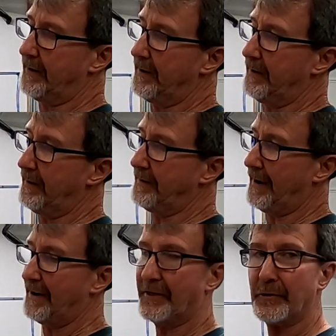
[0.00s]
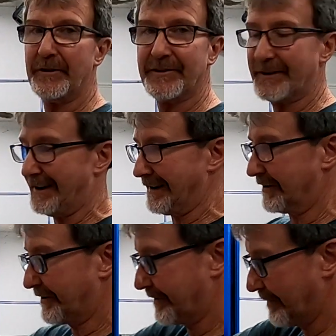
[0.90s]
A 930
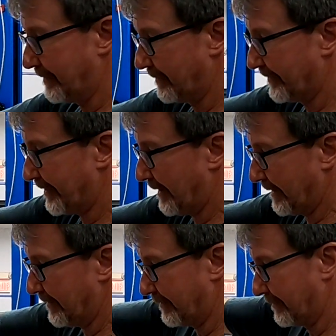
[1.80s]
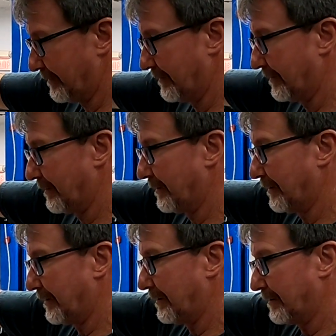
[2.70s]
seconds socket.
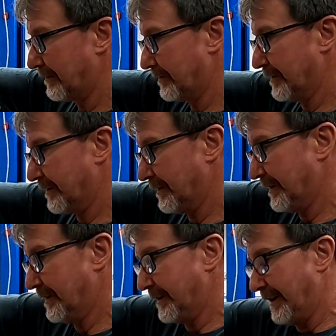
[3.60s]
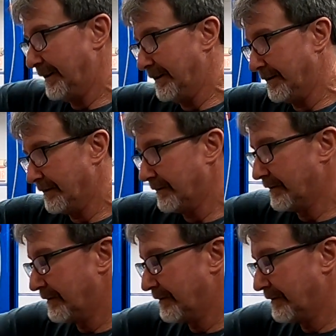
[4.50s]
Just gotta get that in.